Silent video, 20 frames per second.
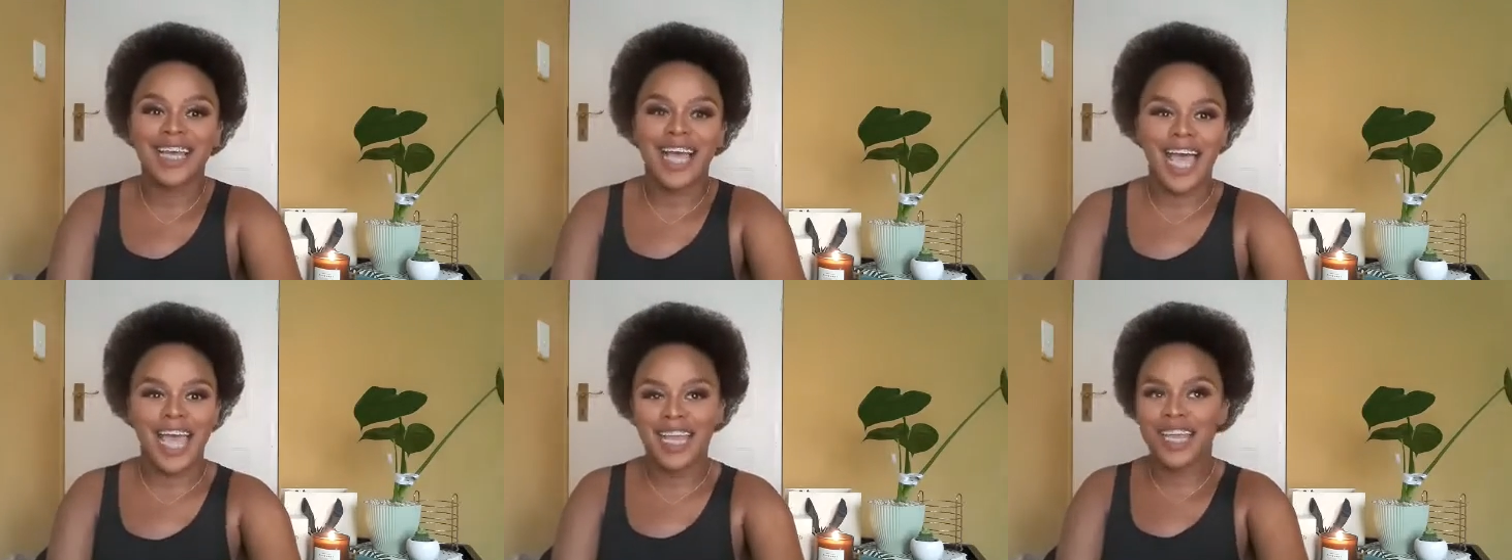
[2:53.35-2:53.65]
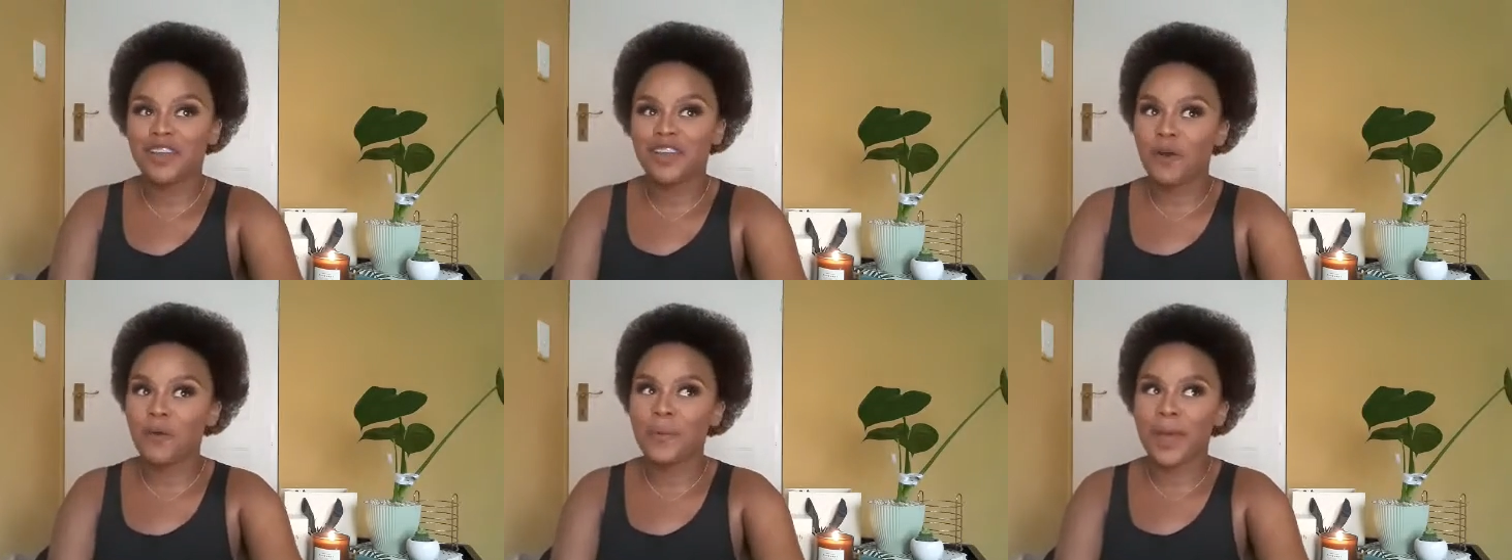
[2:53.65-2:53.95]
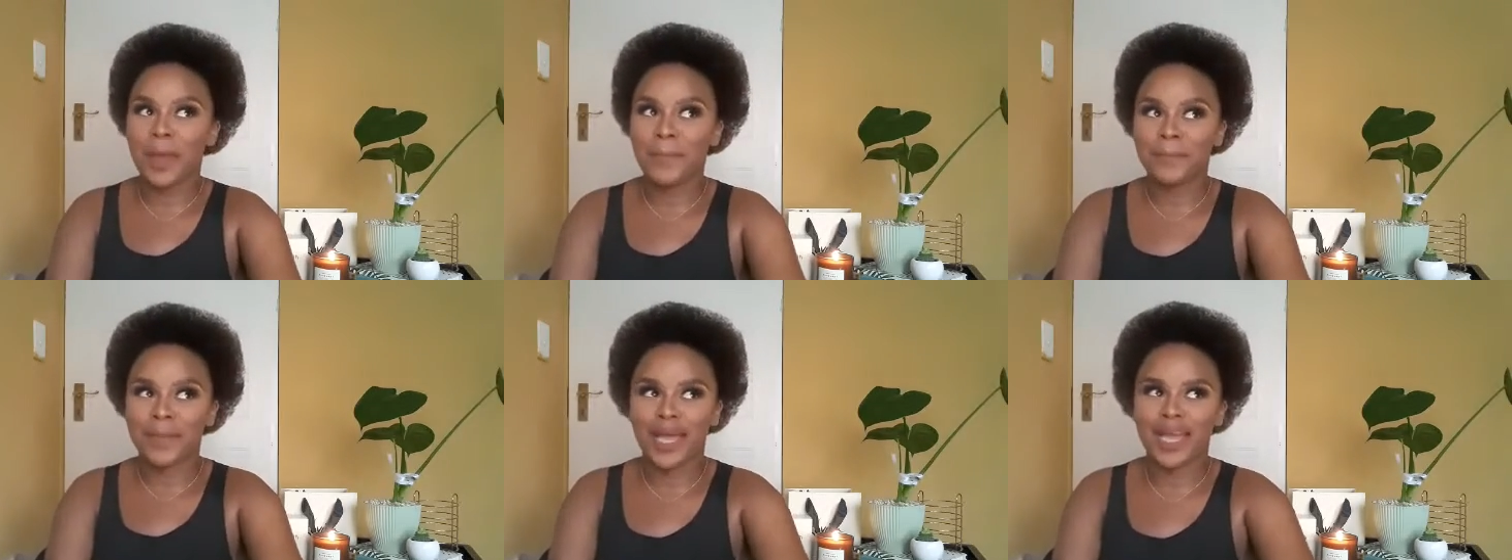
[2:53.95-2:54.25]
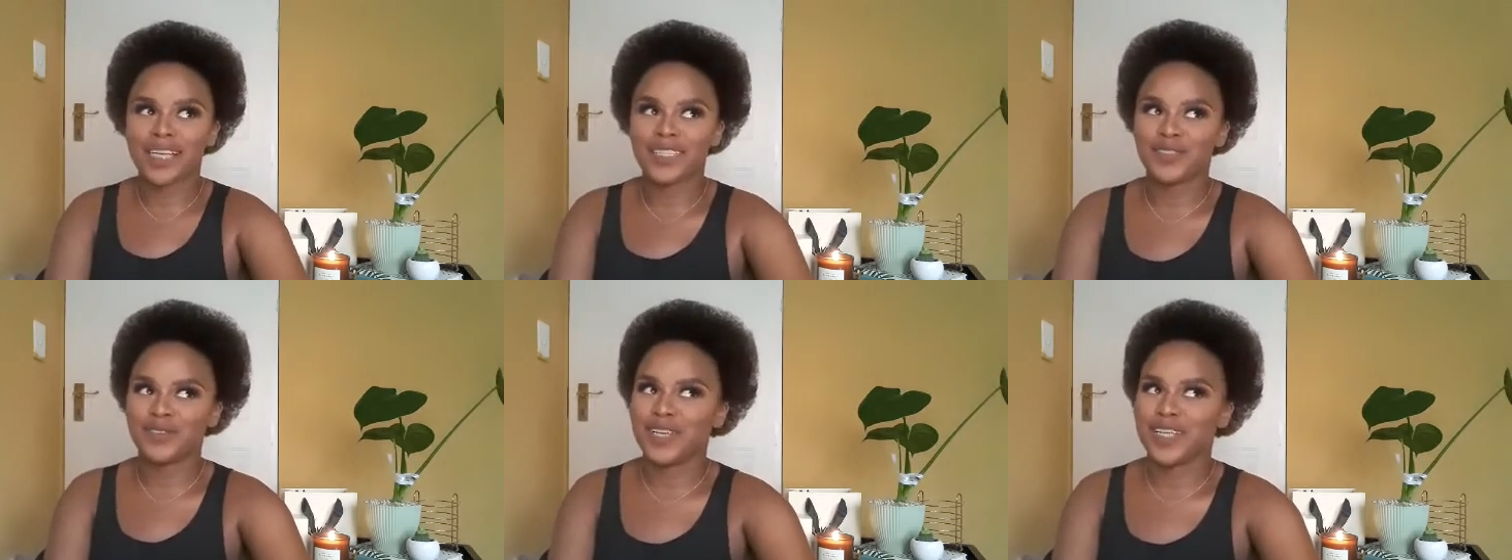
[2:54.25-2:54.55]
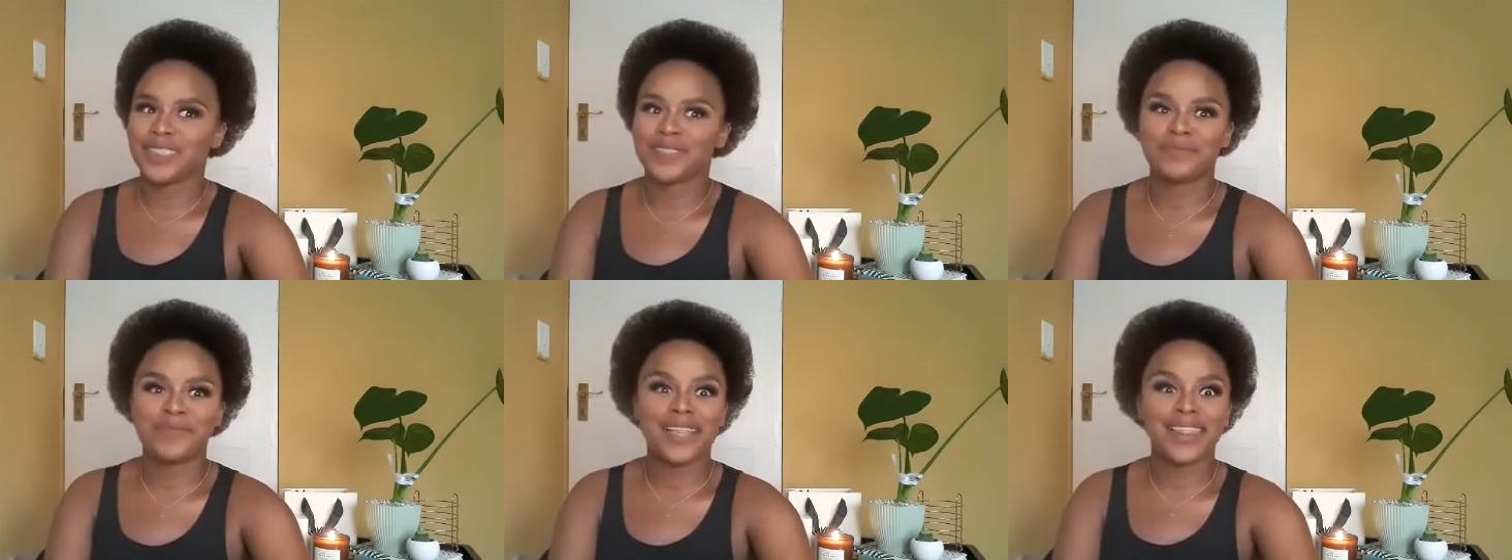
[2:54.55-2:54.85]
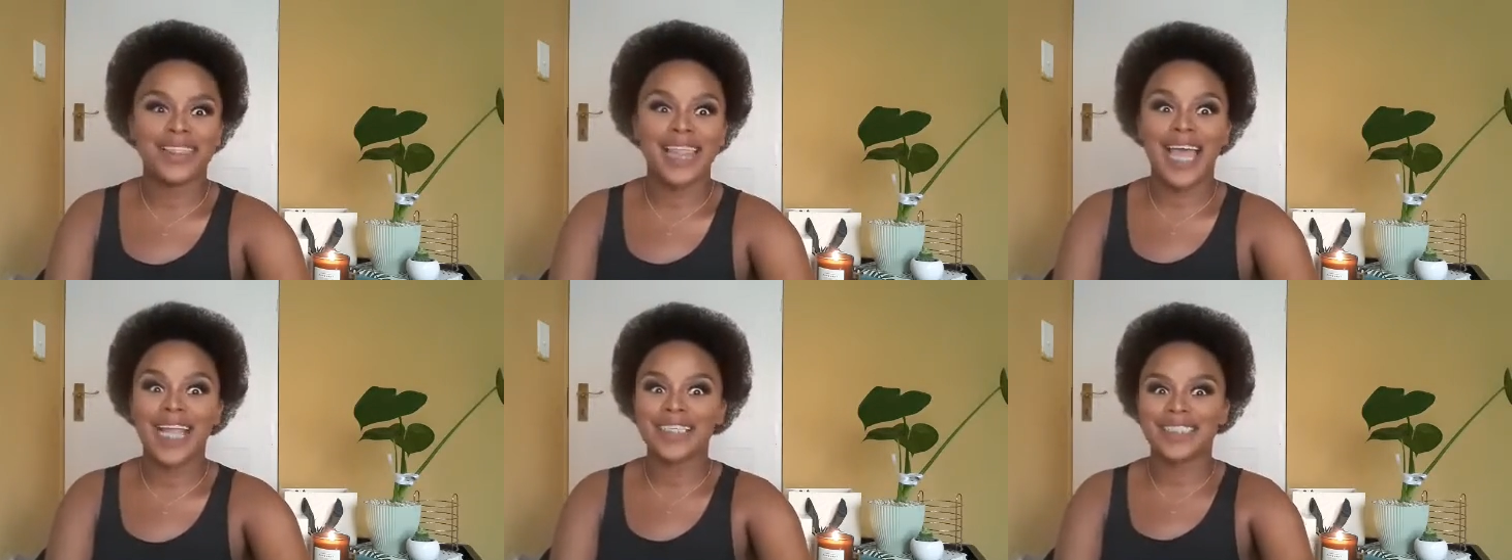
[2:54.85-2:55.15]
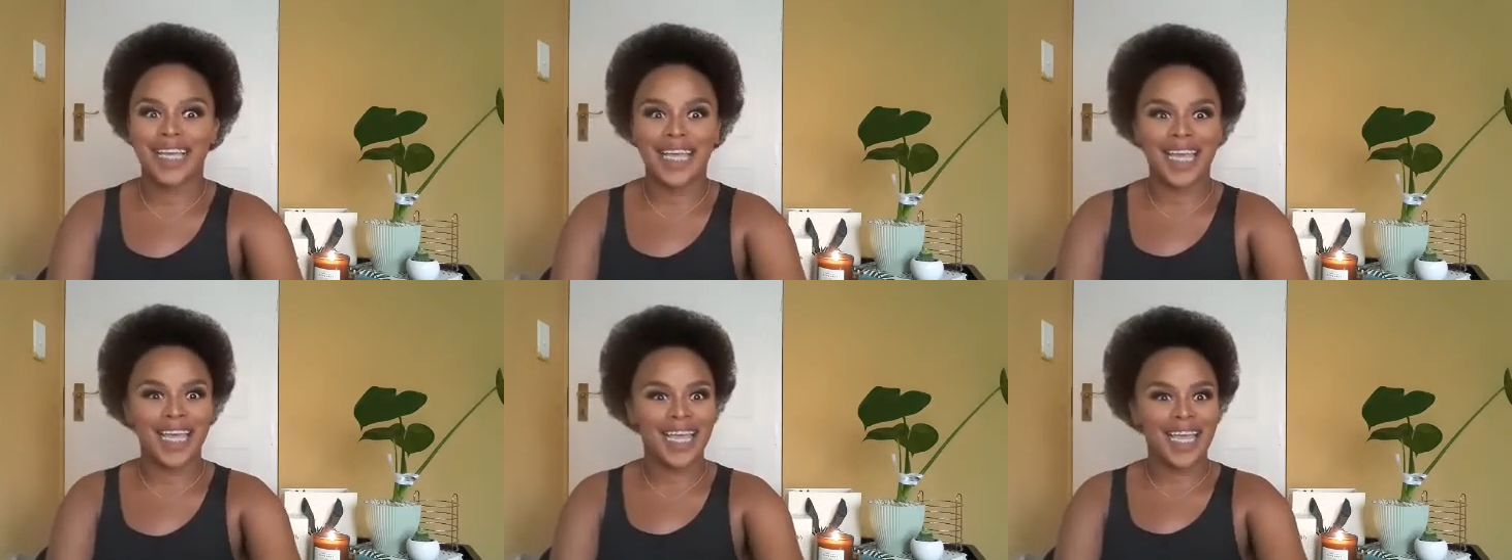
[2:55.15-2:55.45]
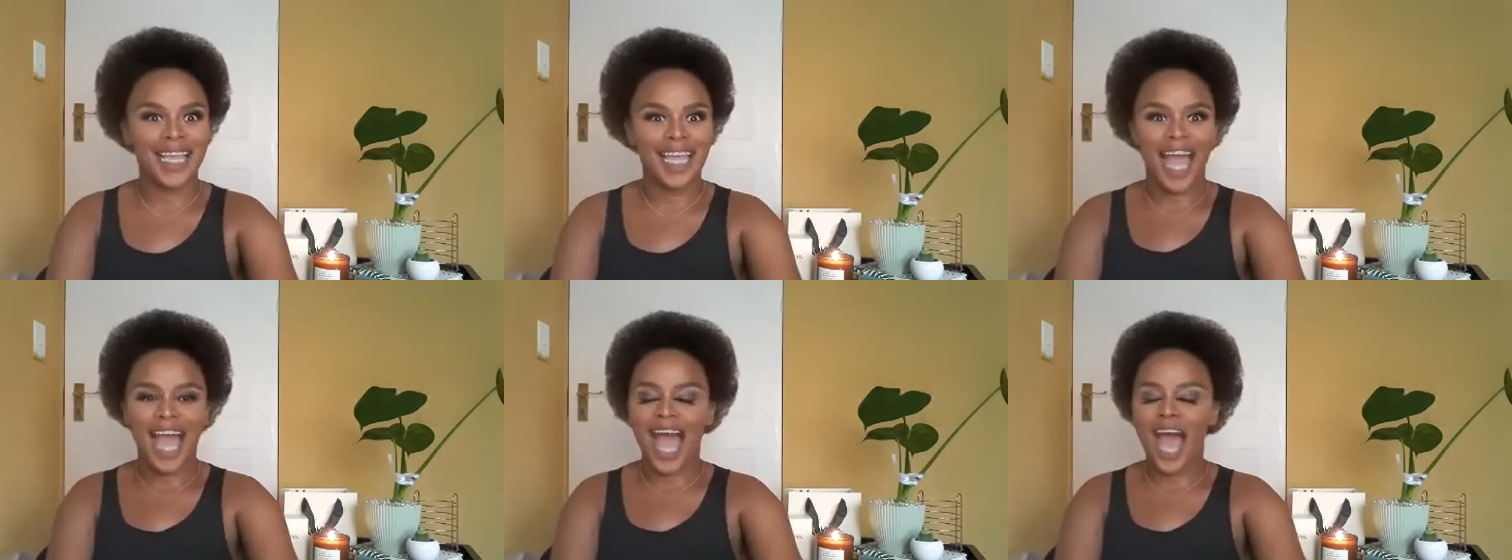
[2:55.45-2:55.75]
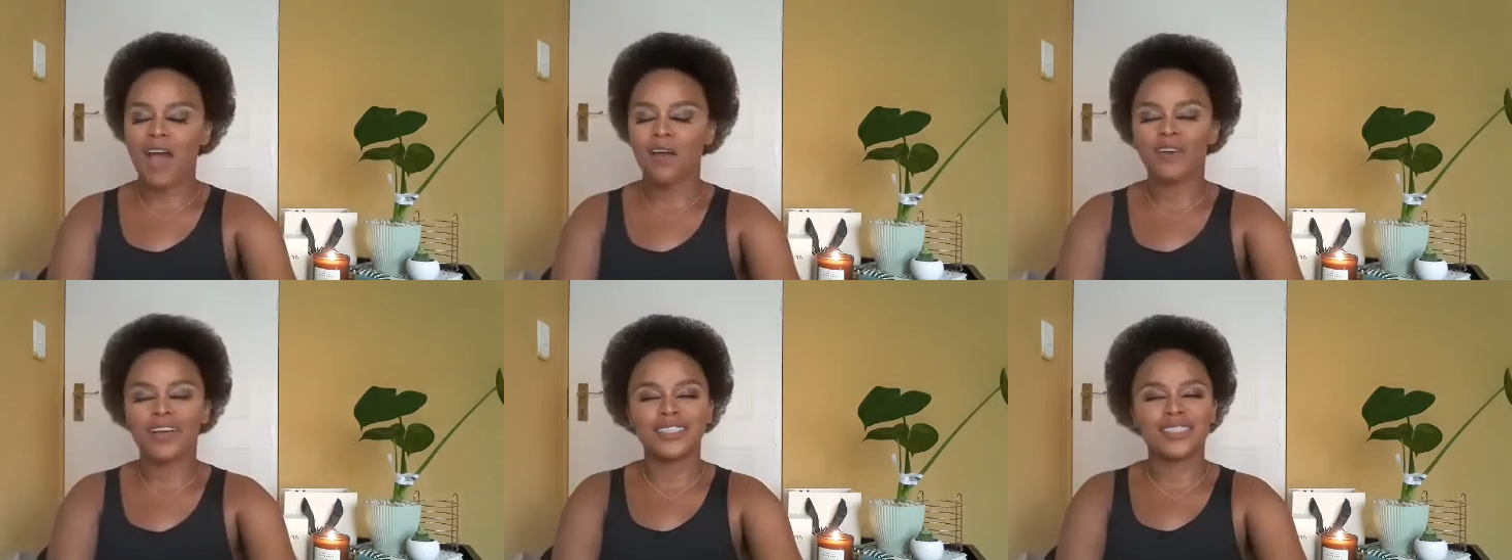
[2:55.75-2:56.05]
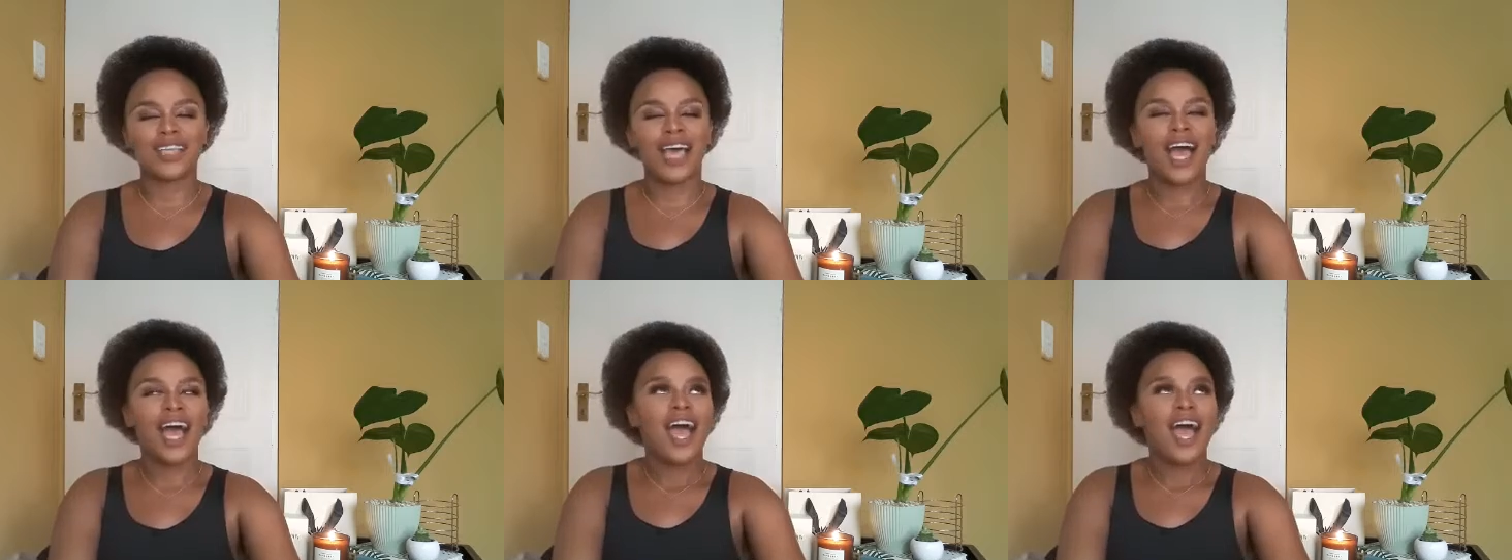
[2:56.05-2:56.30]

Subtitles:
I know my back sweats, but that day I was